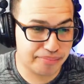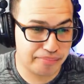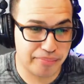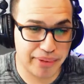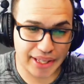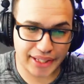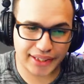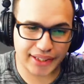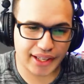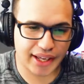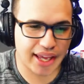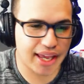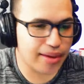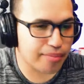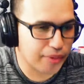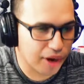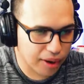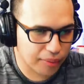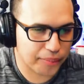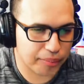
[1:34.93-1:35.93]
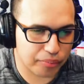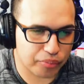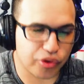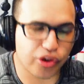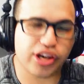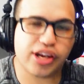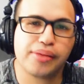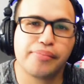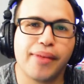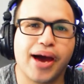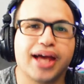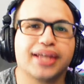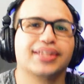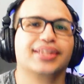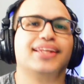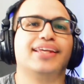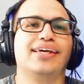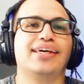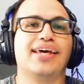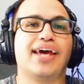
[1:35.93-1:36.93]
beat him up pretty
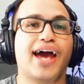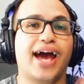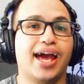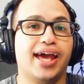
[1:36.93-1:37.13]
badly,